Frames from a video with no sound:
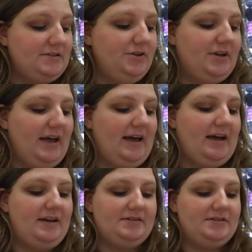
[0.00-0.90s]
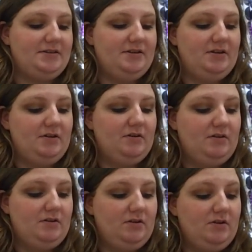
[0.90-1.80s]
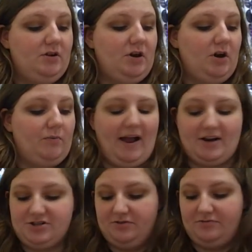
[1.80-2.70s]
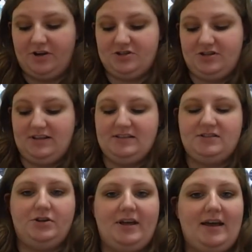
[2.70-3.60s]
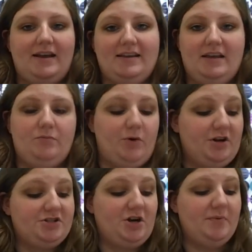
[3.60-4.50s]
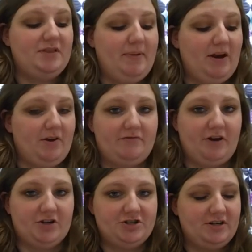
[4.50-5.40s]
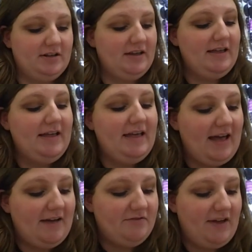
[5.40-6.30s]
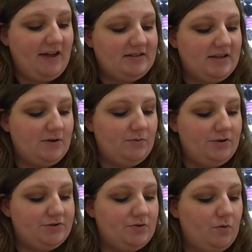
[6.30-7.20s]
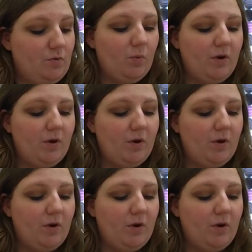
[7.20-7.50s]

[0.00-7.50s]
at a rational function. Let's look at, again, we're going to start with the parent function. F of x equals 1 over